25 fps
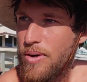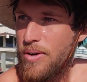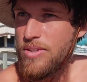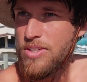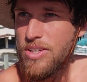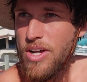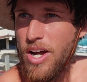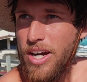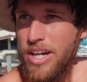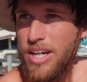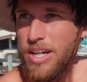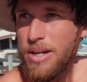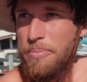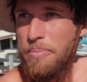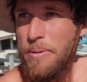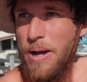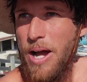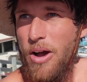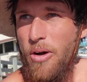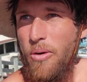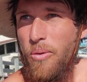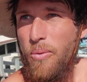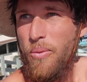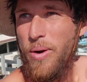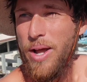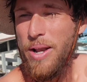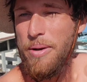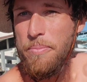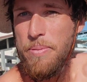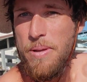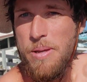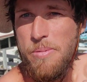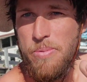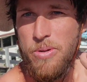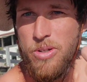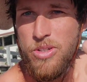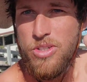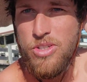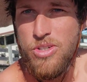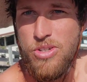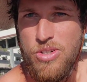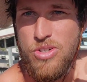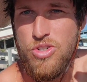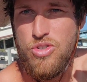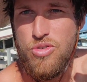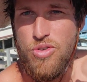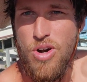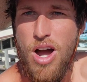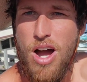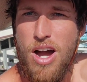were talking about when people do
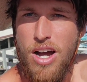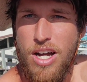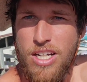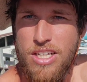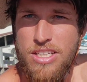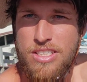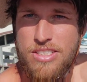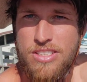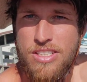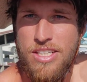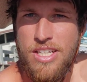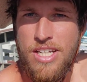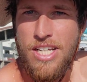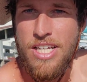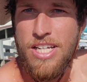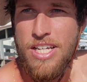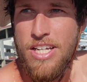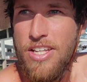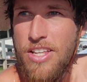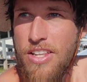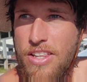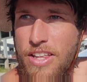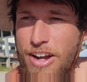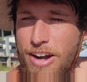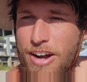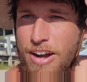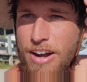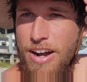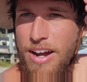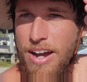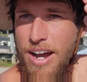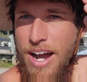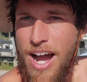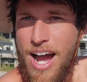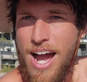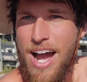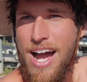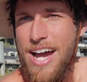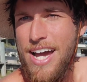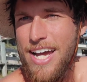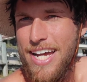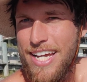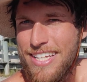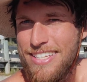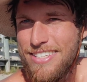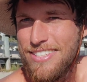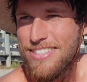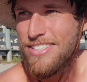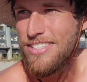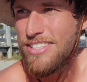drugs, their
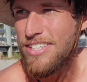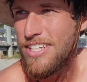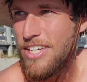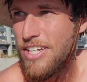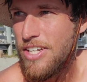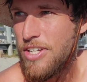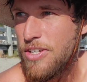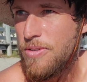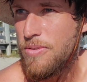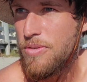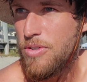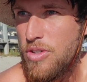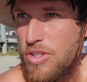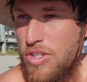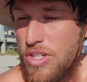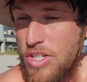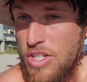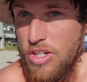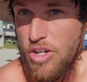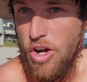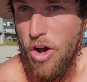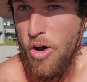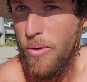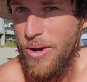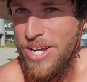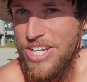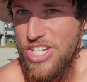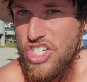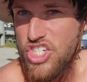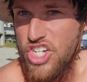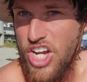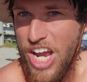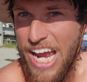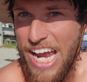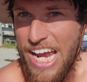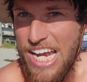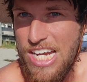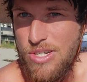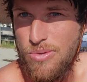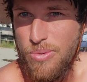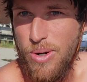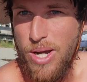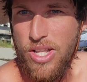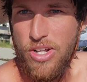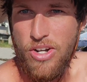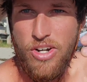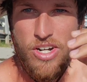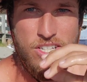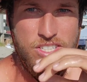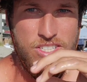eyes always change.
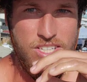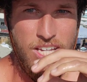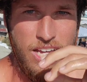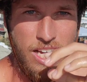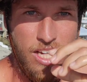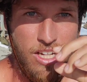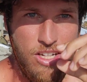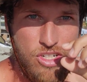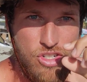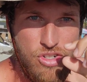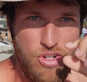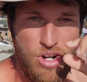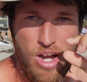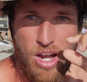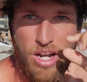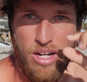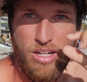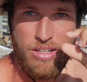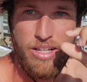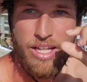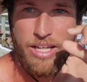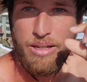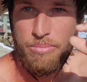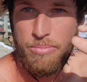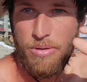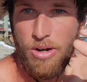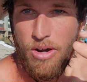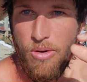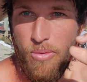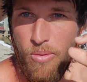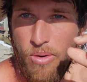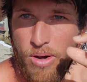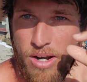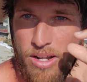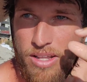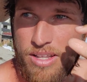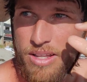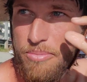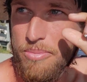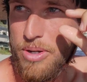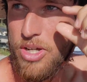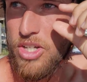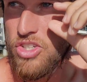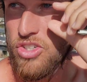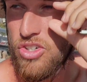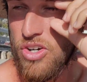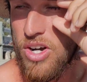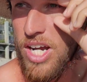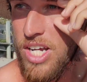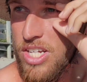Whether it's like a drug like marijuana that
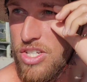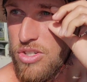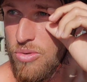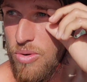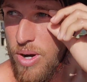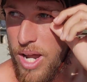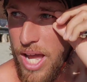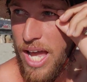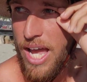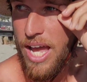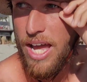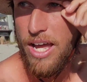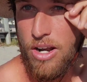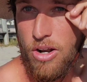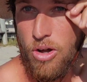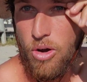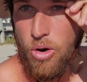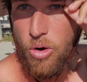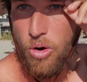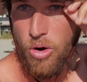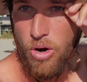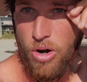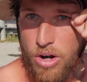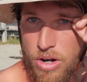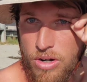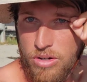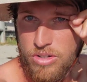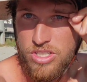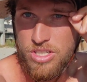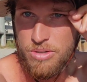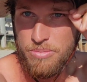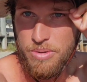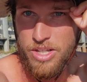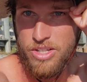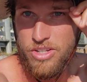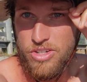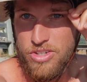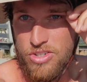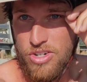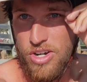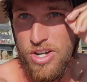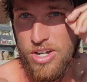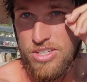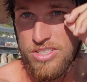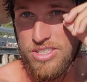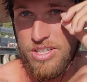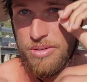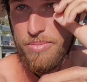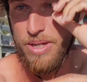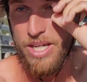makes your eyes red, or some other
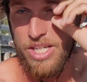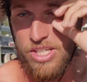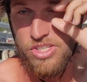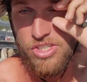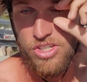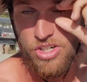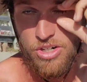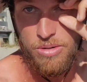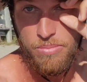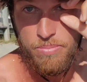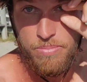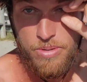drugs that makes your